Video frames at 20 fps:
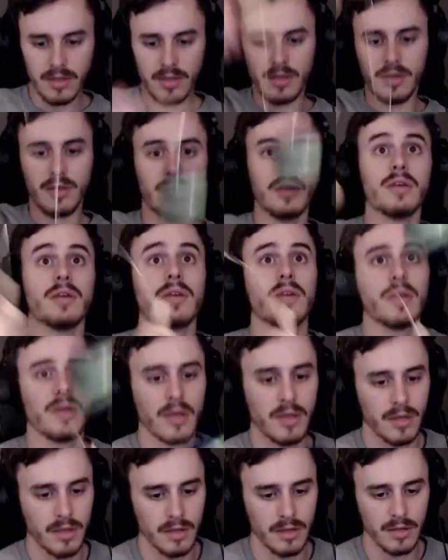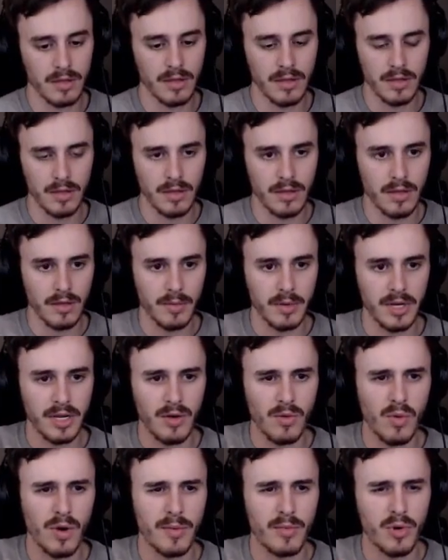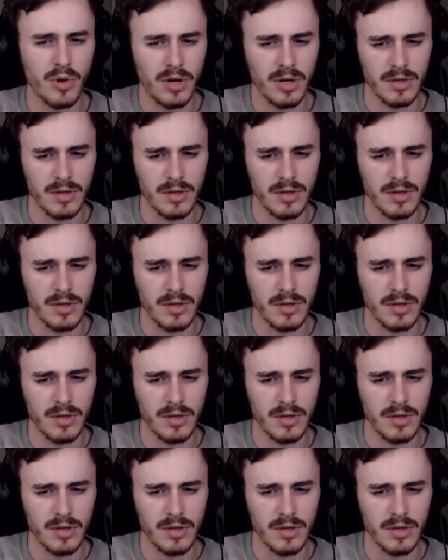I'm gonna get one more.